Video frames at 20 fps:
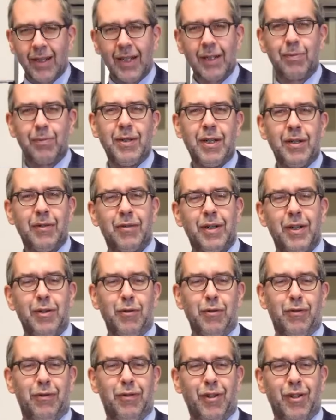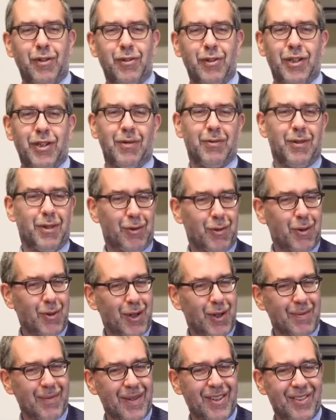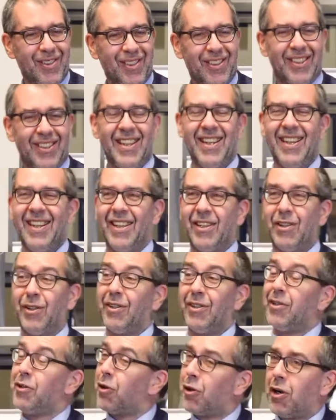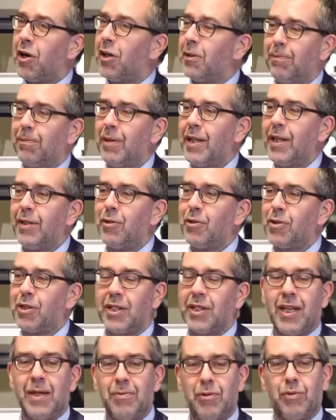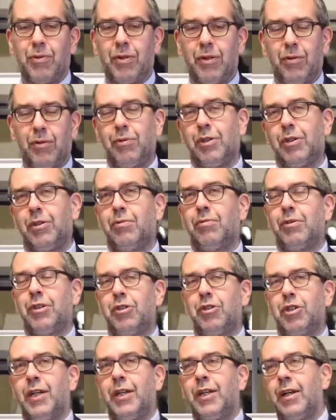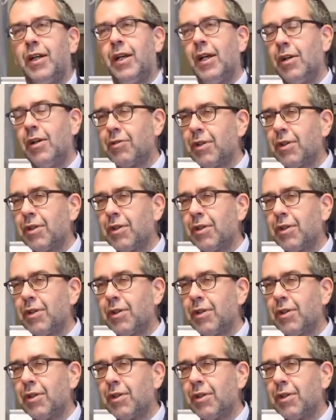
Let me invite you for lunch and we'll talk about it. You know, you can't play those games with, with, with China.